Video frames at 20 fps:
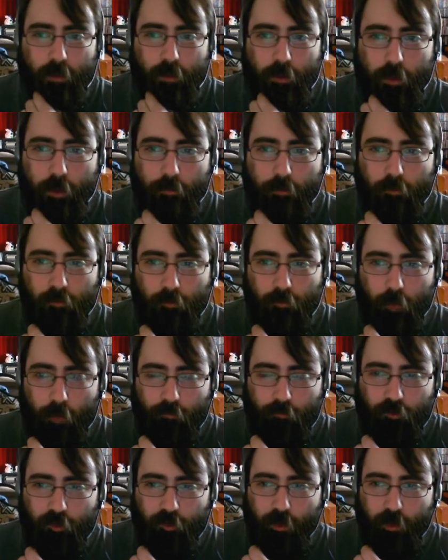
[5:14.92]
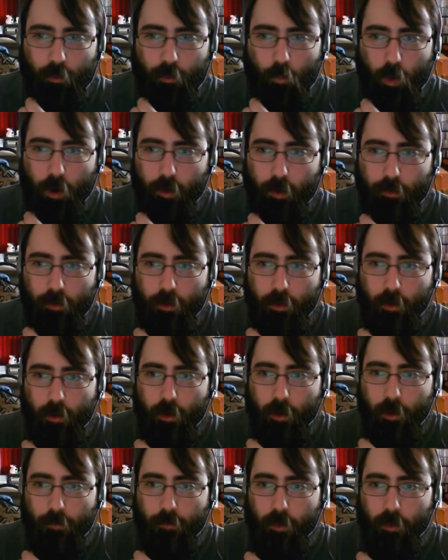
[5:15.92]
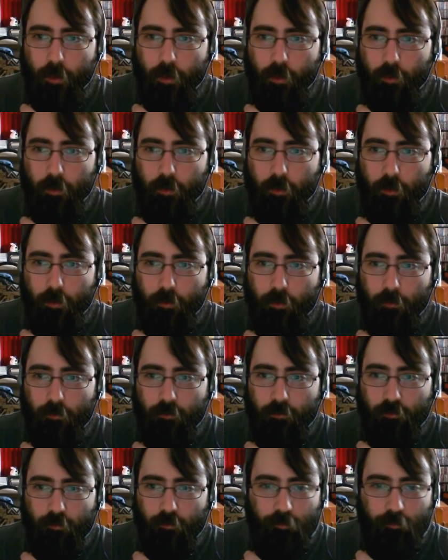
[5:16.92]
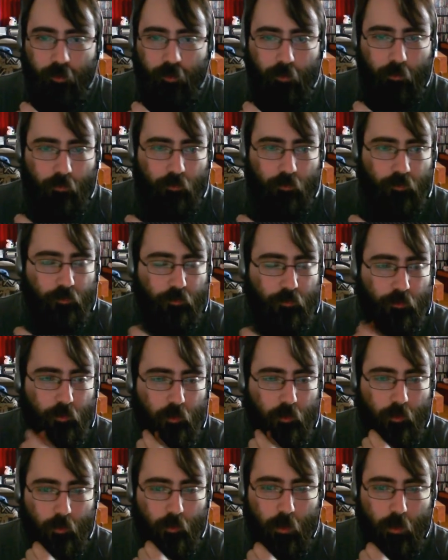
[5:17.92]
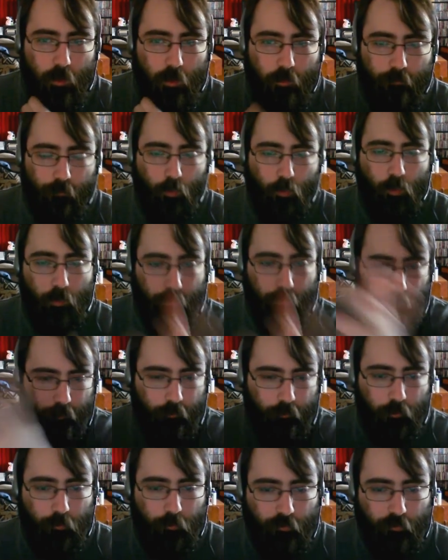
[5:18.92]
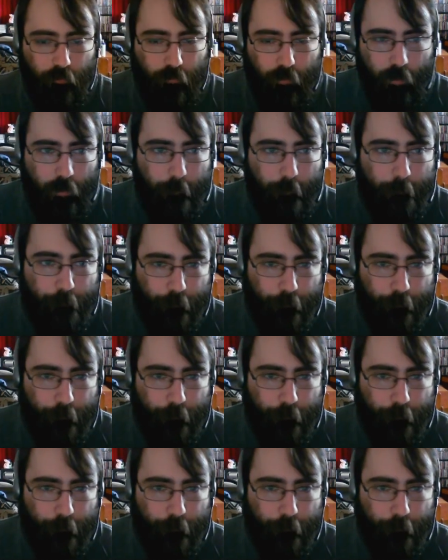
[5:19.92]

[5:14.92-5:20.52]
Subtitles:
And then obviously day one, and then some tickets for later use in the game.